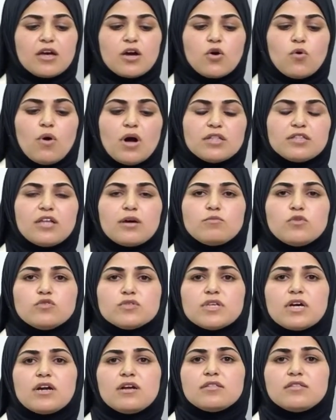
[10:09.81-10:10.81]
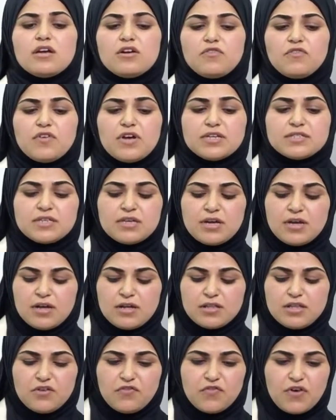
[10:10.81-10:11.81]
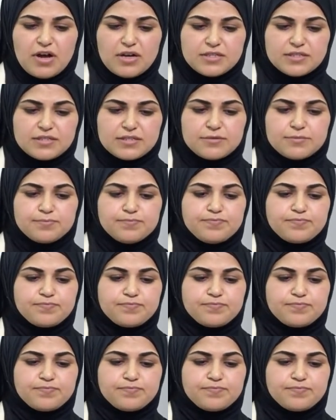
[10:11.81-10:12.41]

a quantum user interface device.